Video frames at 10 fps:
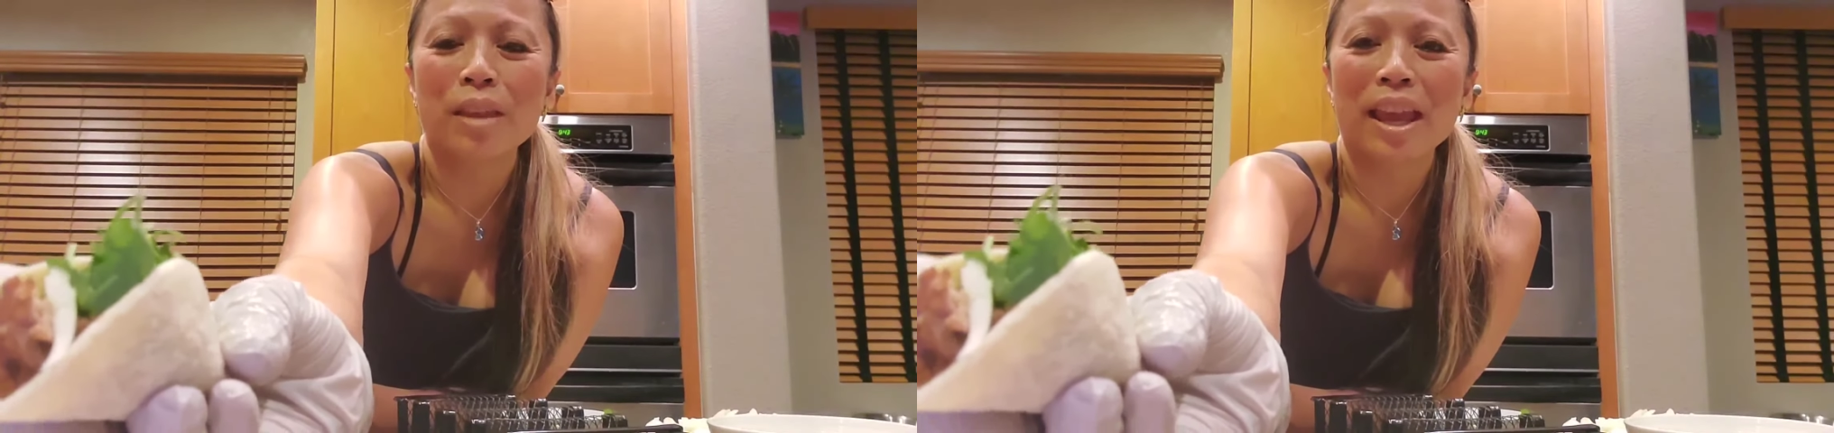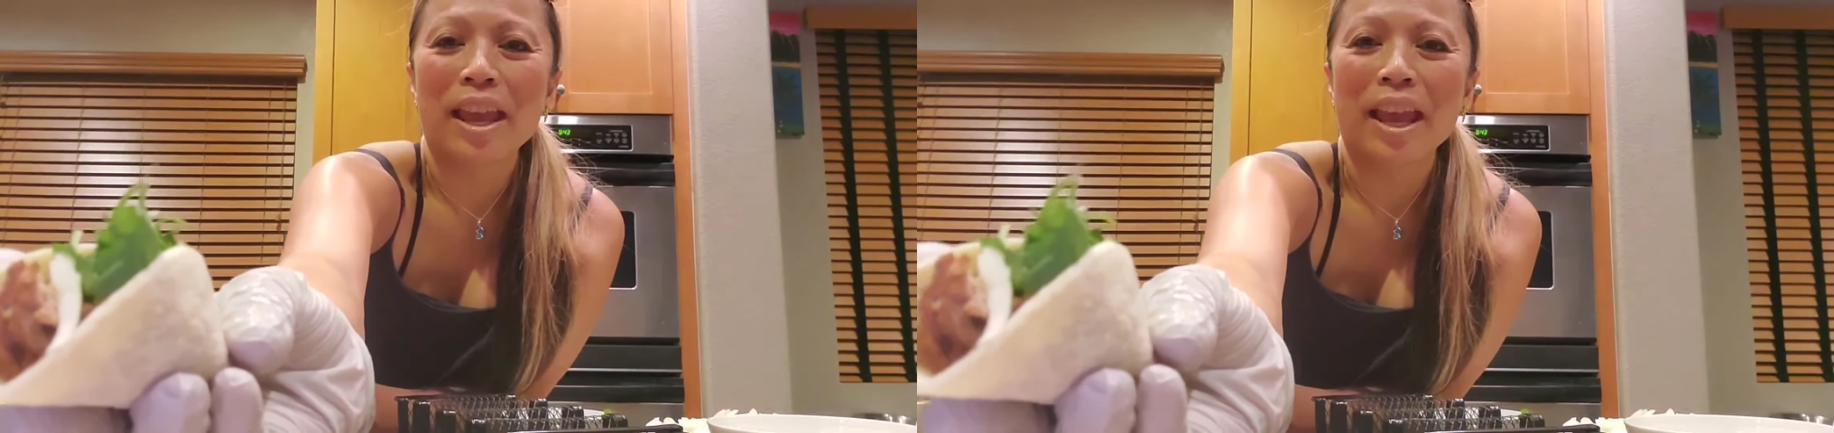
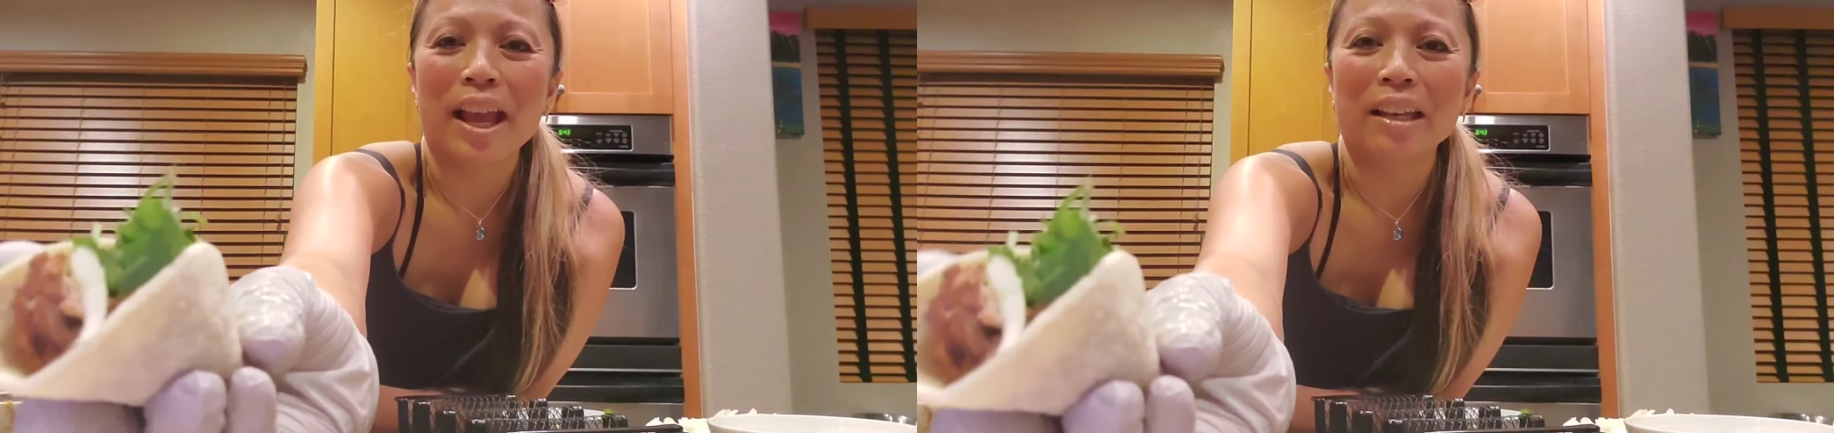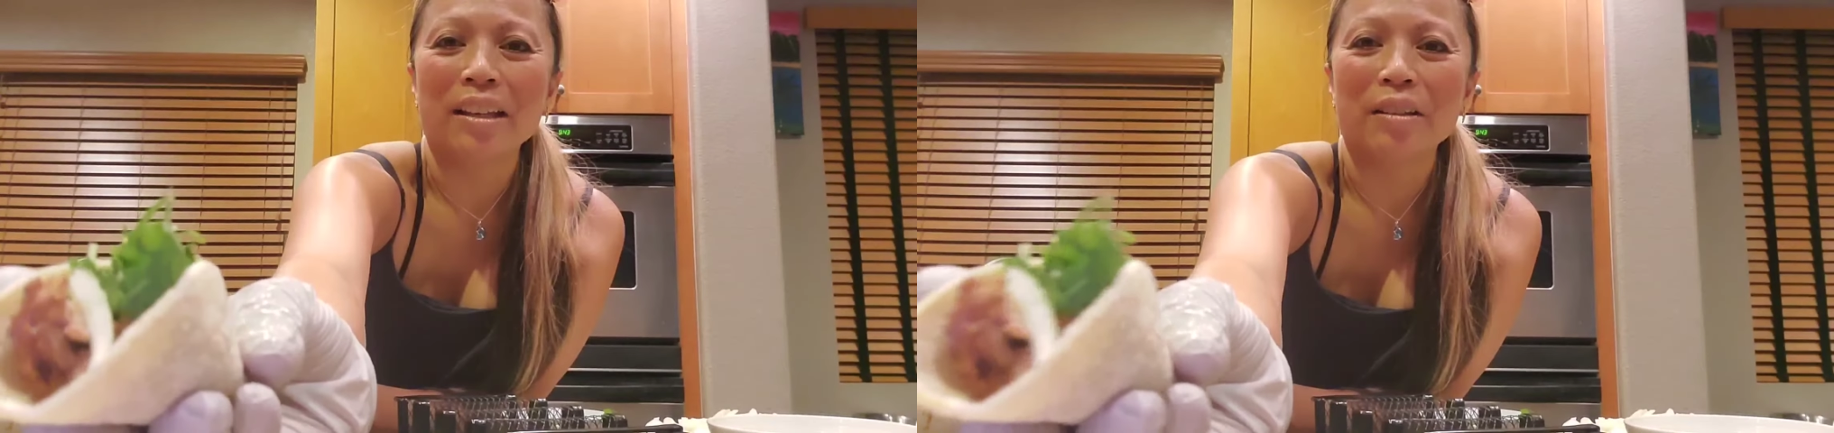
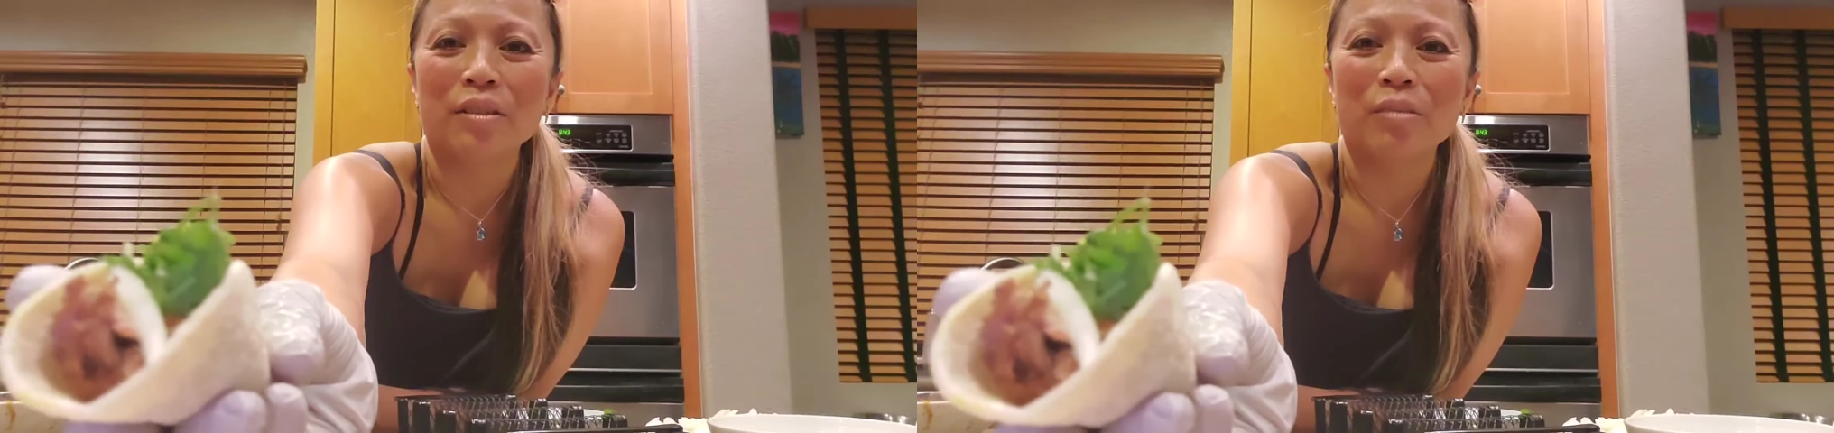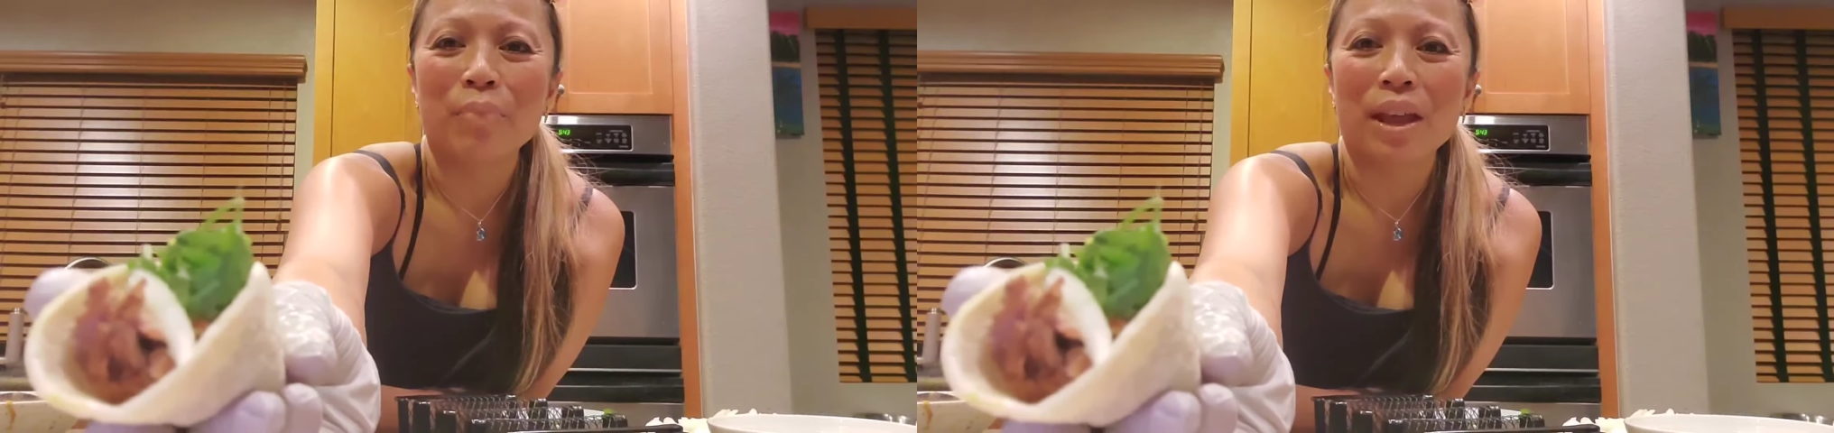and
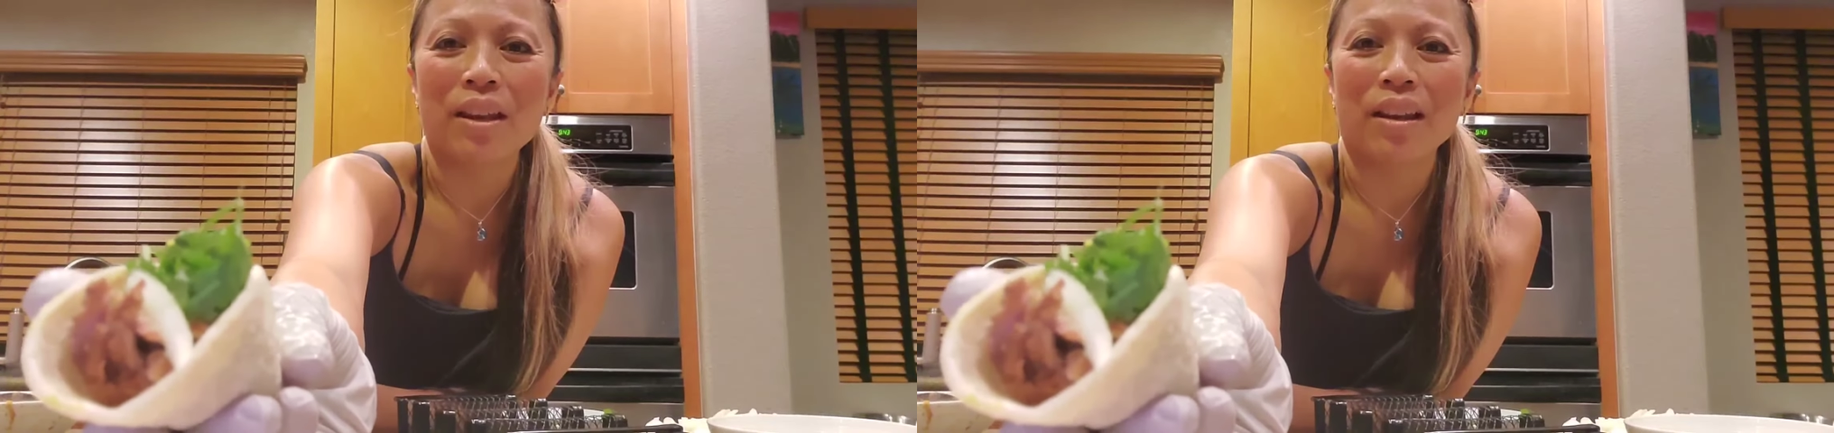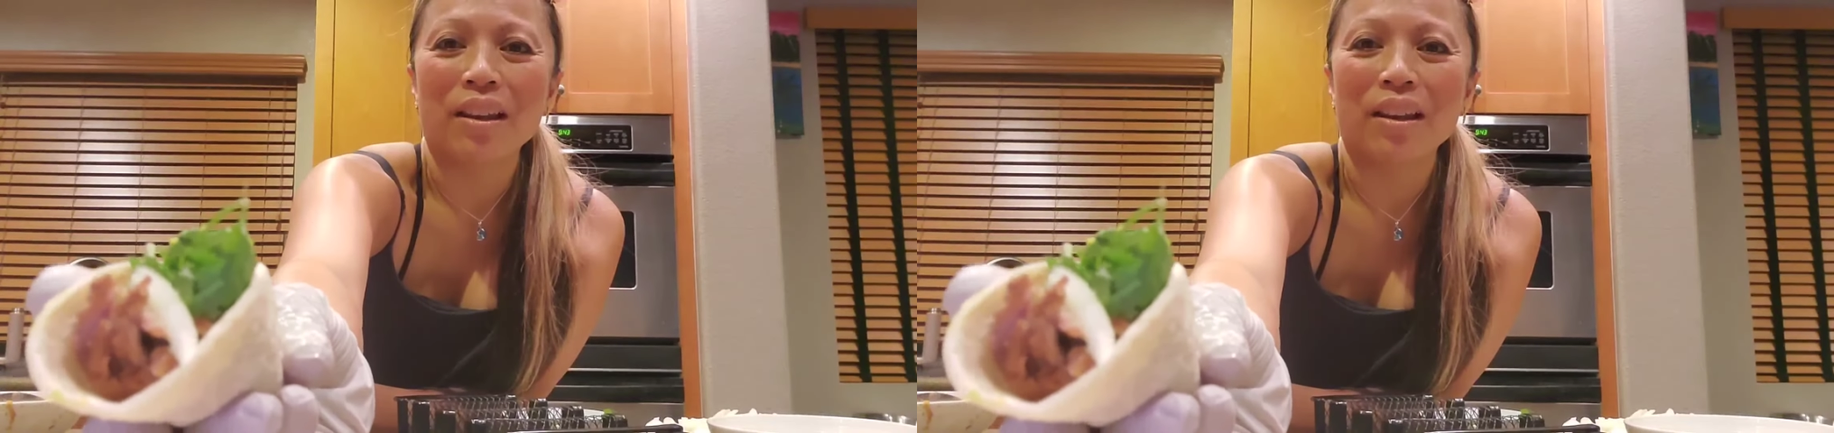spend